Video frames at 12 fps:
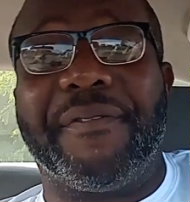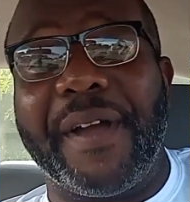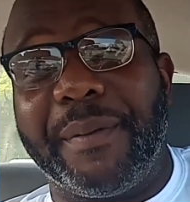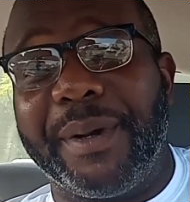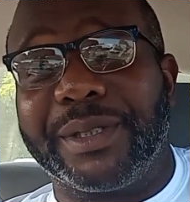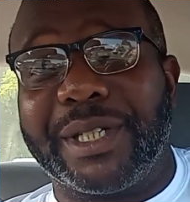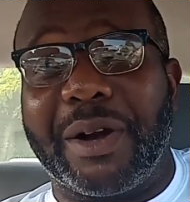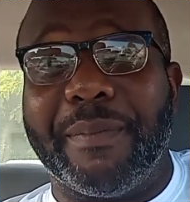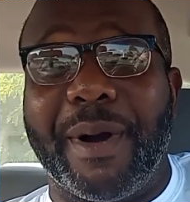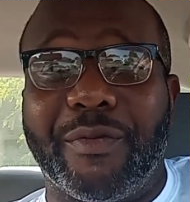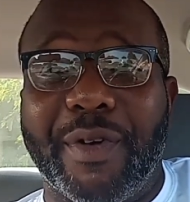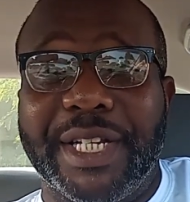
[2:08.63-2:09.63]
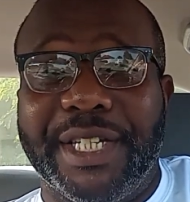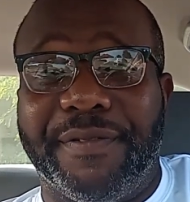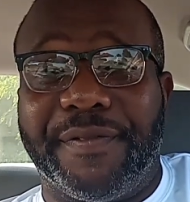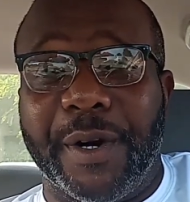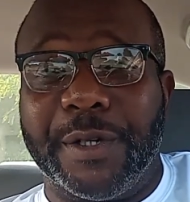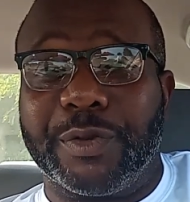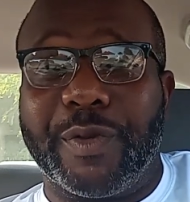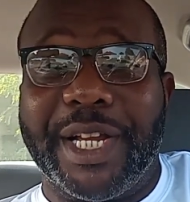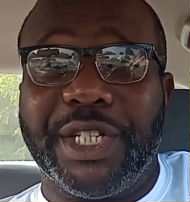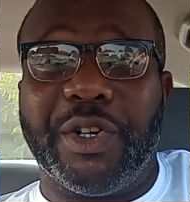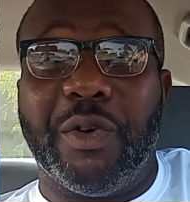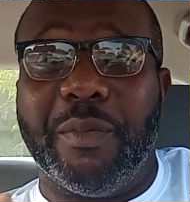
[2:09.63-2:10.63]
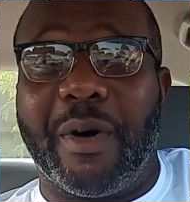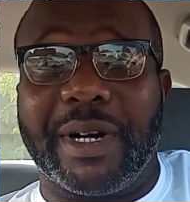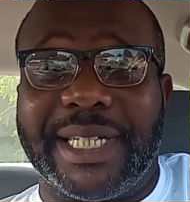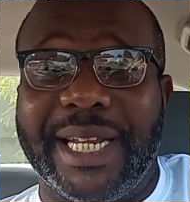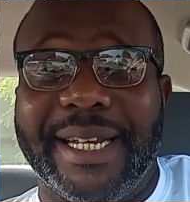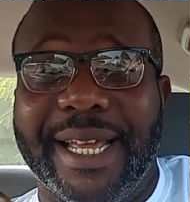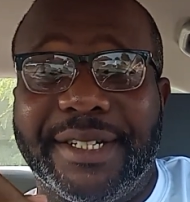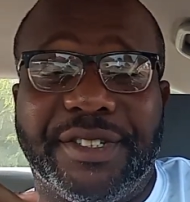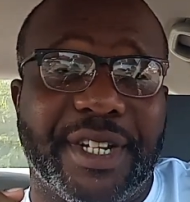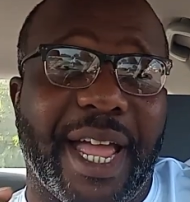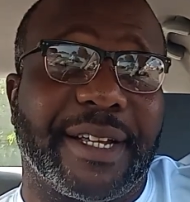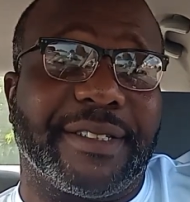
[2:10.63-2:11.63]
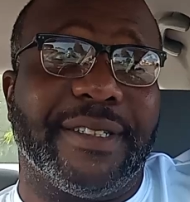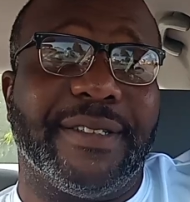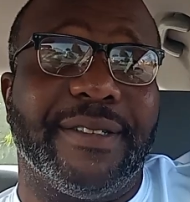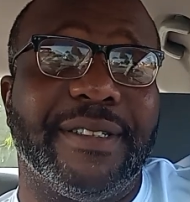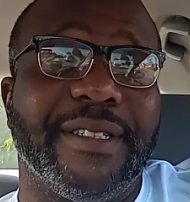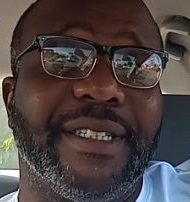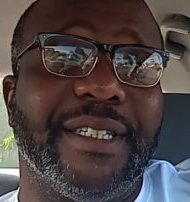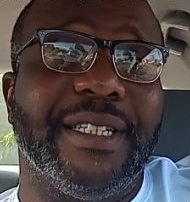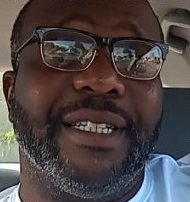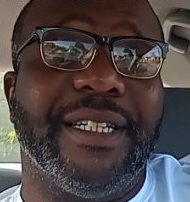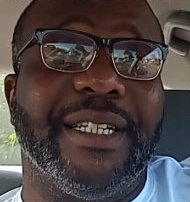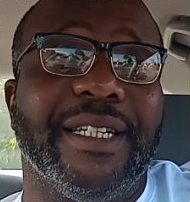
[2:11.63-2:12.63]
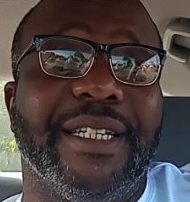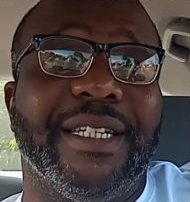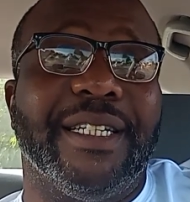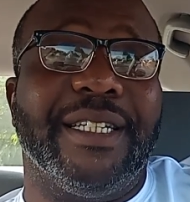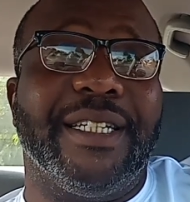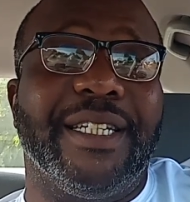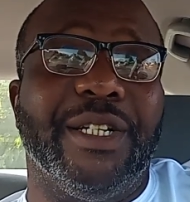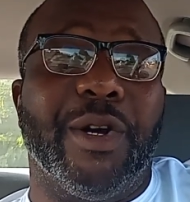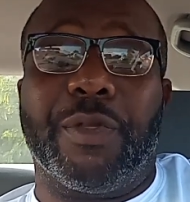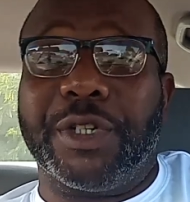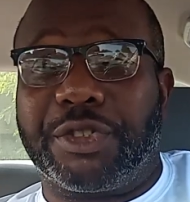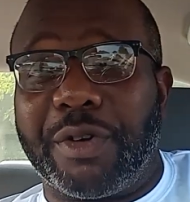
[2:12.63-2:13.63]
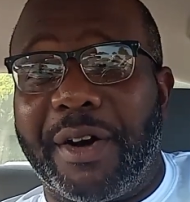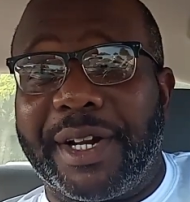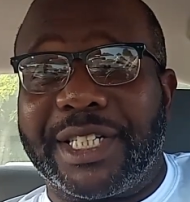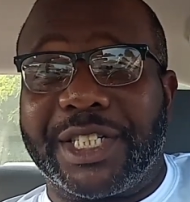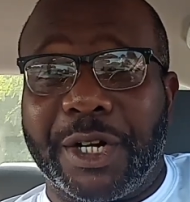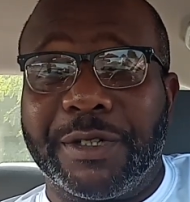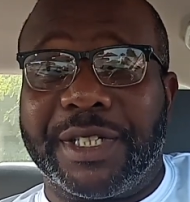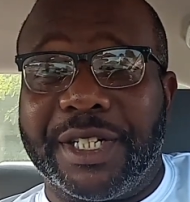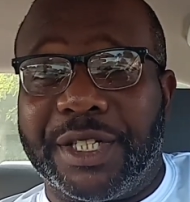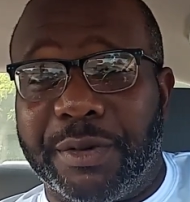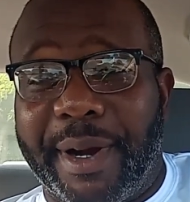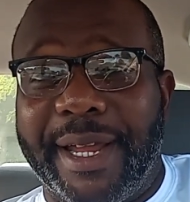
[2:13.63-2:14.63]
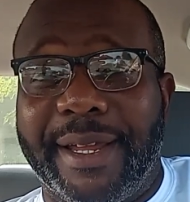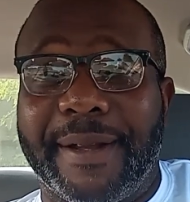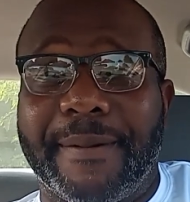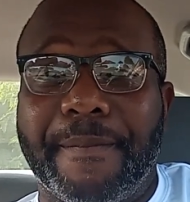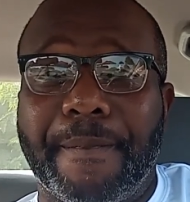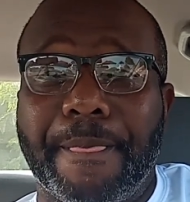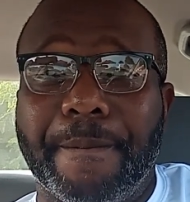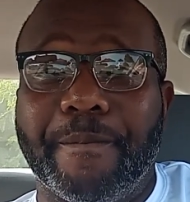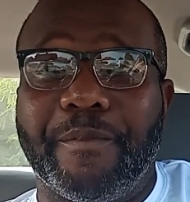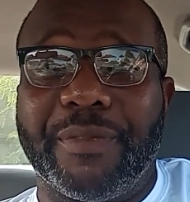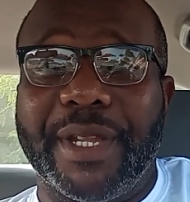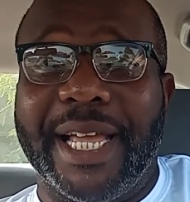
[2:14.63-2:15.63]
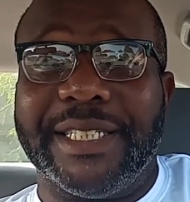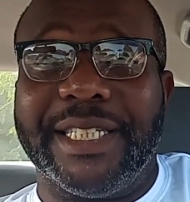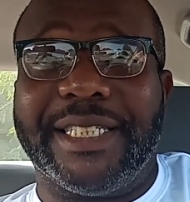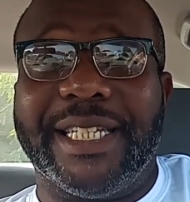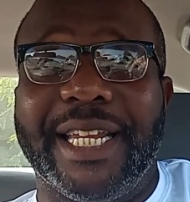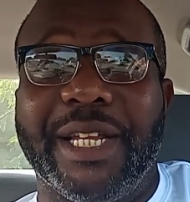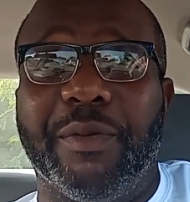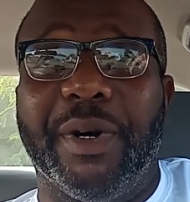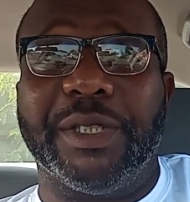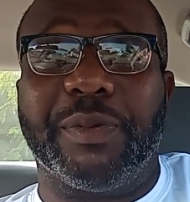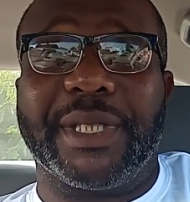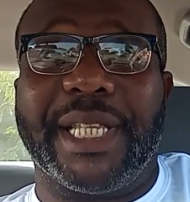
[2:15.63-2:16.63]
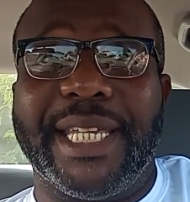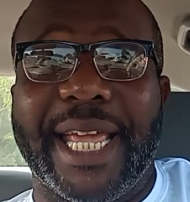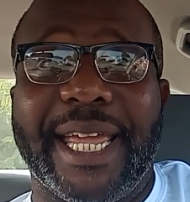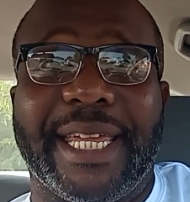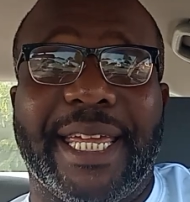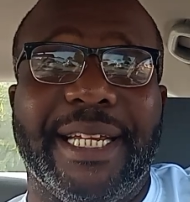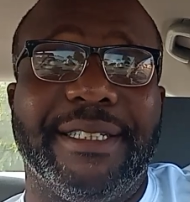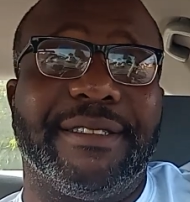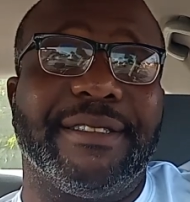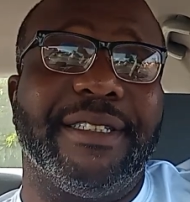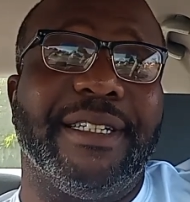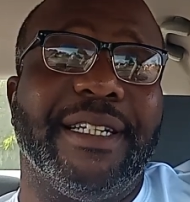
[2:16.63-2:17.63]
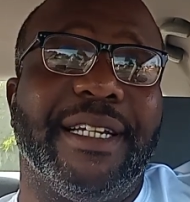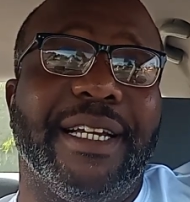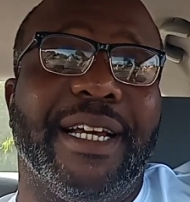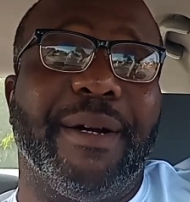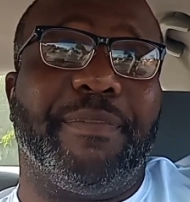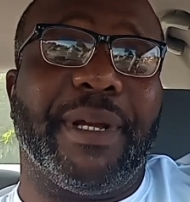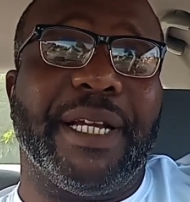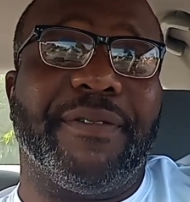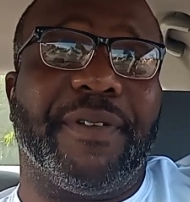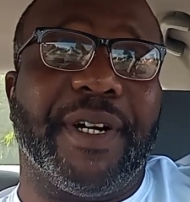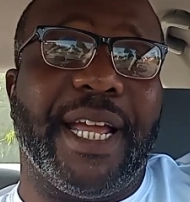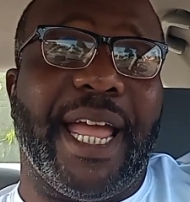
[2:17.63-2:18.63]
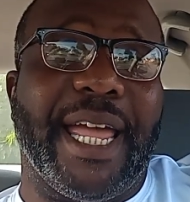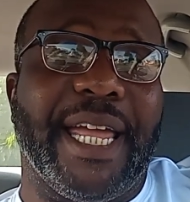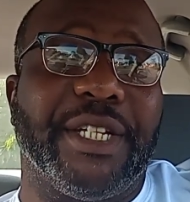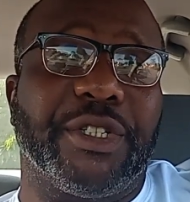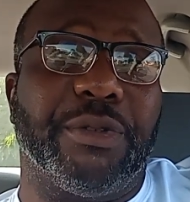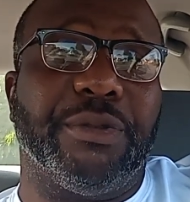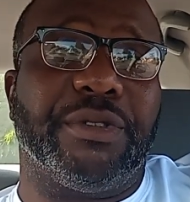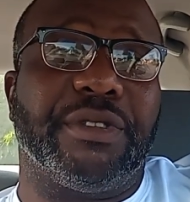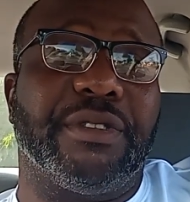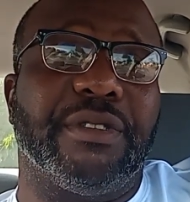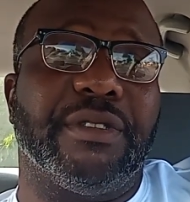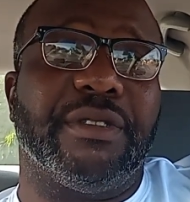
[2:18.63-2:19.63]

of fact, we're going to talk about Reggie first. Reginald Martinez Jackson, the straw that stirs the drink, as he said he was with the Yankees, played for the Angels,